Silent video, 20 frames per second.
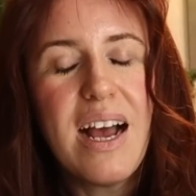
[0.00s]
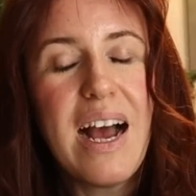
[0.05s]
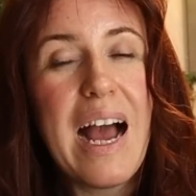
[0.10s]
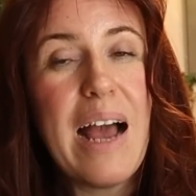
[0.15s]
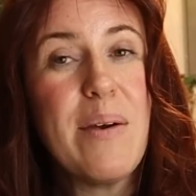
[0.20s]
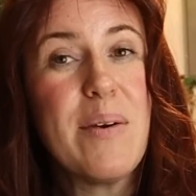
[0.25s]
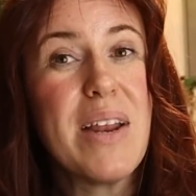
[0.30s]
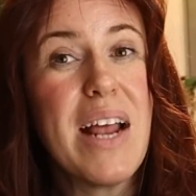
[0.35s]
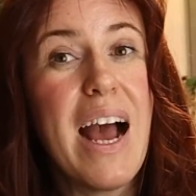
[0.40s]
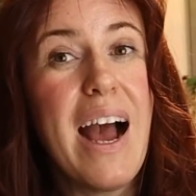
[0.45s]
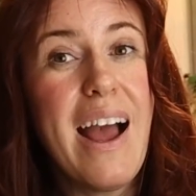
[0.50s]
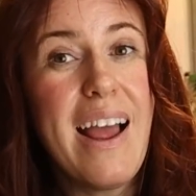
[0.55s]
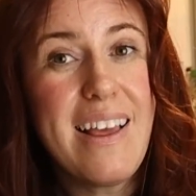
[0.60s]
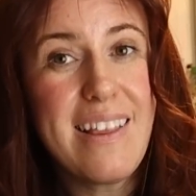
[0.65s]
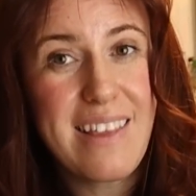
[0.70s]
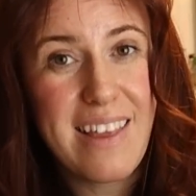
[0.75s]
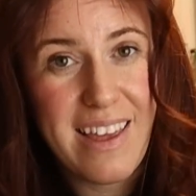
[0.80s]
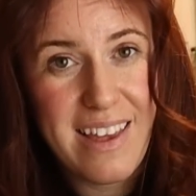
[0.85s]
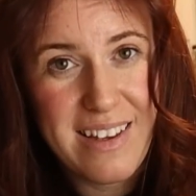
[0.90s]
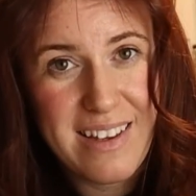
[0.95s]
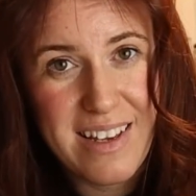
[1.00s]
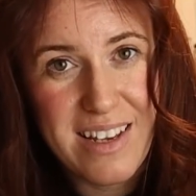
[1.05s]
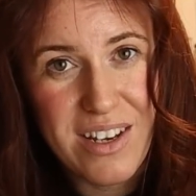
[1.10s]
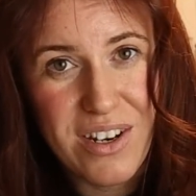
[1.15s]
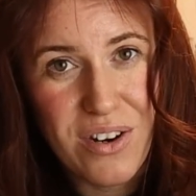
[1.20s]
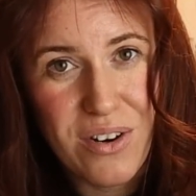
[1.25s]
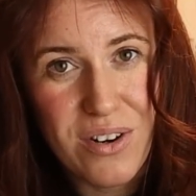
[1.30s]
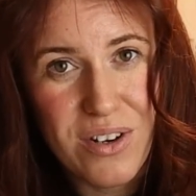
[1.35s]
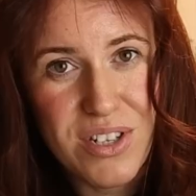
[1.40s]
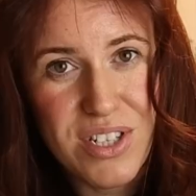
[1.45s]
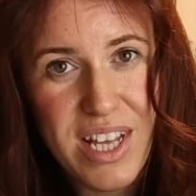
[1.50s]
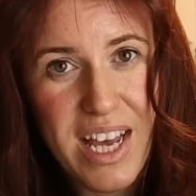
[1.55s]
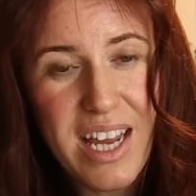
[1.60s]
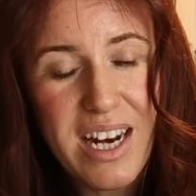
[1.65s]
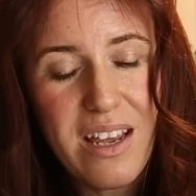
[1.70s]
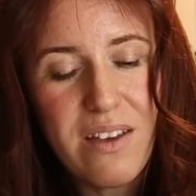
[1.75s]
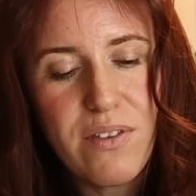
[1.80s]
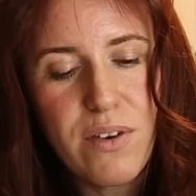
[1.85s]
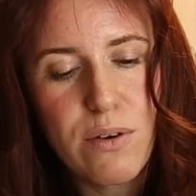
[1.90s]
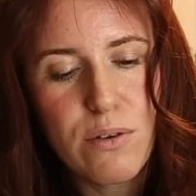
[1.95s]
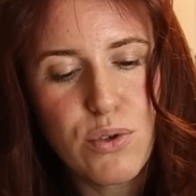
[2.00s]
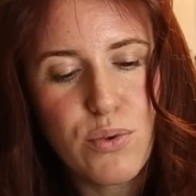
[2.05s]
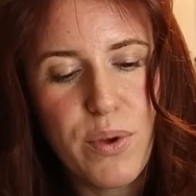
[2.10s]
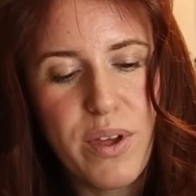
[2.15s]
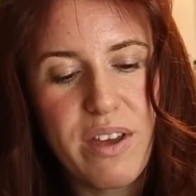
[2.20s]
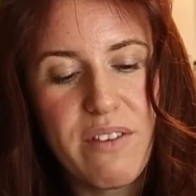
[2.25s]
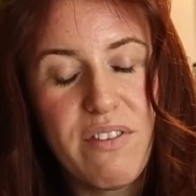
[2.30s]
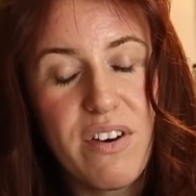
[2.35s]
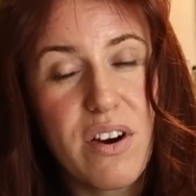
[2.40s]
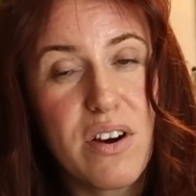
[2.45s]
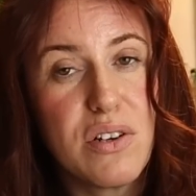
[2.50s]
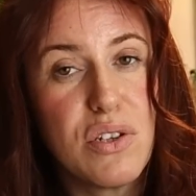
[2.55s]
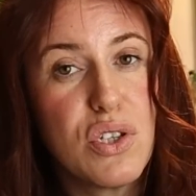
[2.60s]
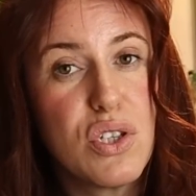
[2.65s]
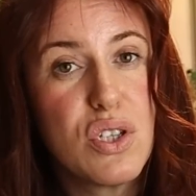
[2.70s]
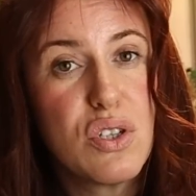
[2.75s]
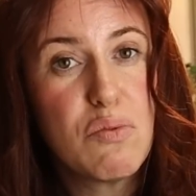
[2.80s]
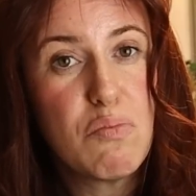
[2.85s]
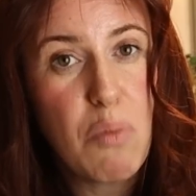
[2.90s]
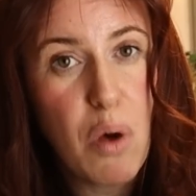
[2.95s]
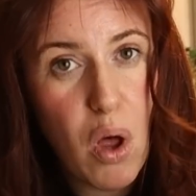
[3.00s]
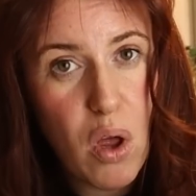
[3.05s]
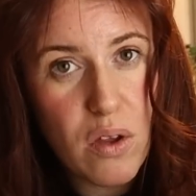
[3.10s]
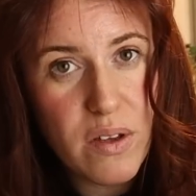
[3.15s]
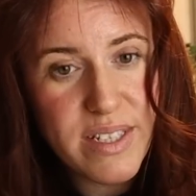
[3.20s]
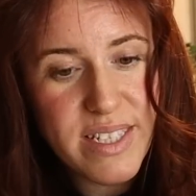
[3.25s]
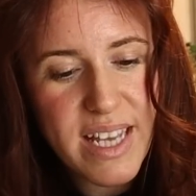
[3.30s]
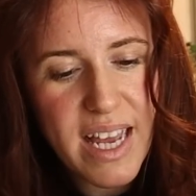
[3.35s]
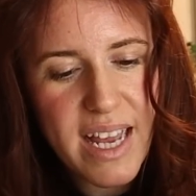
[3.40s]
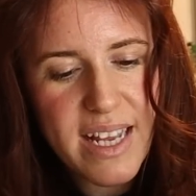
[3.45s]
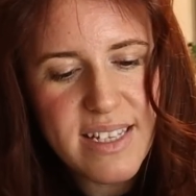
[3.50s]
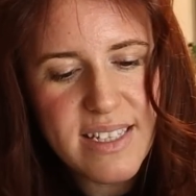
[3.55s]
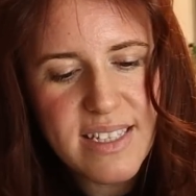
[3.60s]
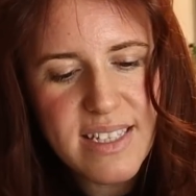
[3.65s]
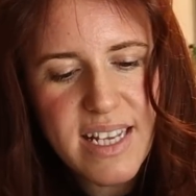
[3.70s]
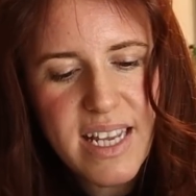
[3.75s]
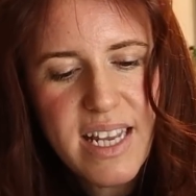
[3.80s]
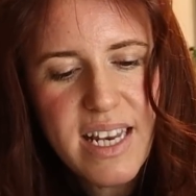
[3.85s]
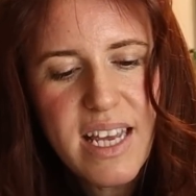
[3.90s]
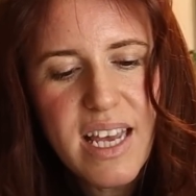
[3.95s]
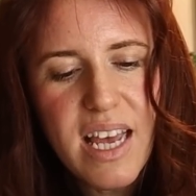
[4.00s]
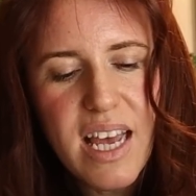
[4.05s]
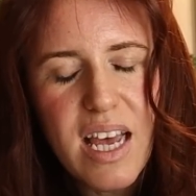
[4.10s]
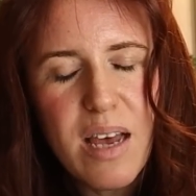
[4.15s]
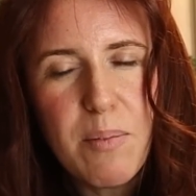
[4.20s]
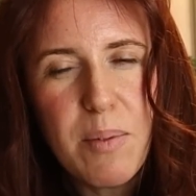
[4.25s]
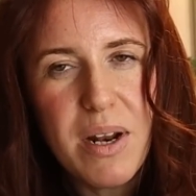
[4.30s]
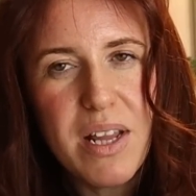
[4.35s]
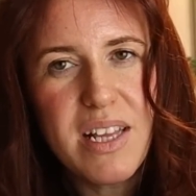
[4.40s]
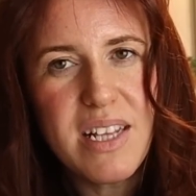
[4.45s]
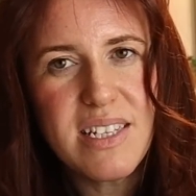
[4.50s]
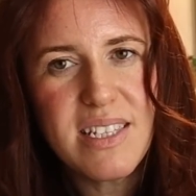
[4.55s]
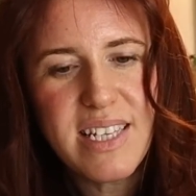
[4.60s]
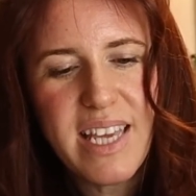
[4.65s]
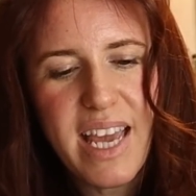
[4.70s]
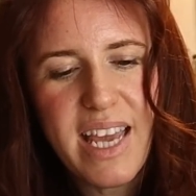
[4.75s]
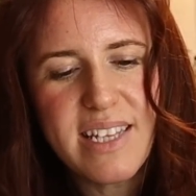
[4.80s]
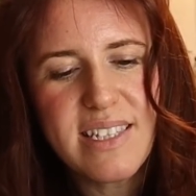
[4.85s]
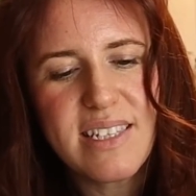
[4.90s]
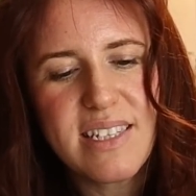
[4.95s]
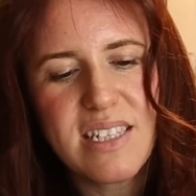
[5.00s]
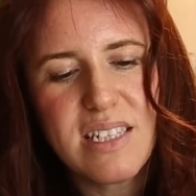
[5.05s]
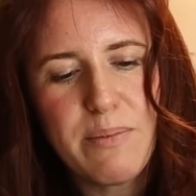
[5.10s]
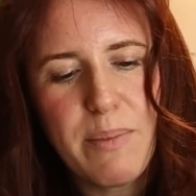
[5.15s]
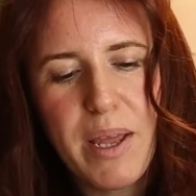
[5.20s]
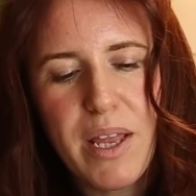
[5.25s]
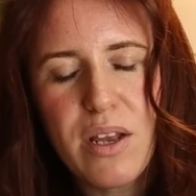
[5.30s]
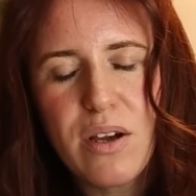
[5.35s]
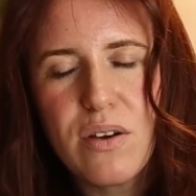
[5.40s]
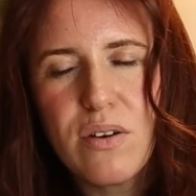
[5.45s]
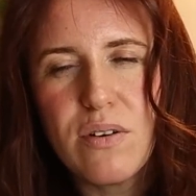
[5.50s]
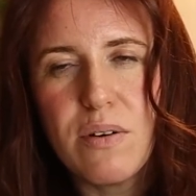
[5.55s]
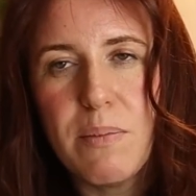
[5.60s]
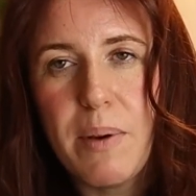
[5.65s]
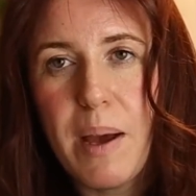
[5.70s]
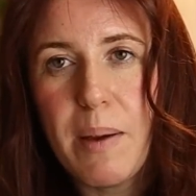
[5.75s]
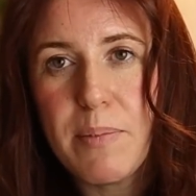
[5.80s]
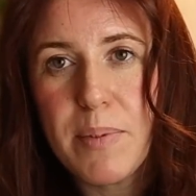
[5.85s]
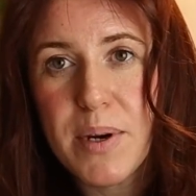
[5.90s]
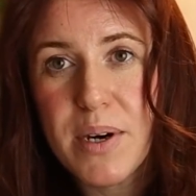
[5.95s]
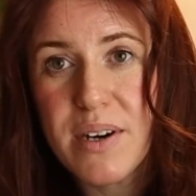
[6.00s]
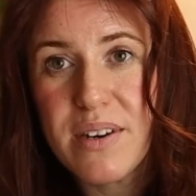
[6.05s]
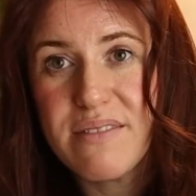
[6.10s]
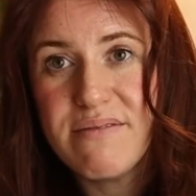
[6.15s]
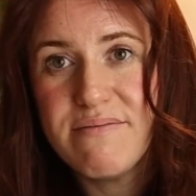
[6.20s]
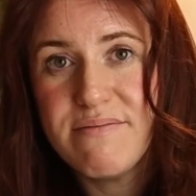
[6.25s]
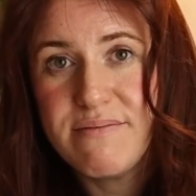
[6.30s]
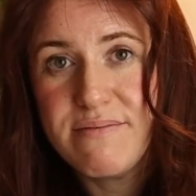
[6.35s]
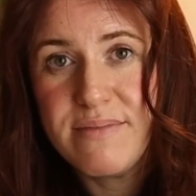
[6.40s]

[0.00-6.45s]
I would highly encourage that if you're doing a very small size seed, but in this case, a tomato, a pepper,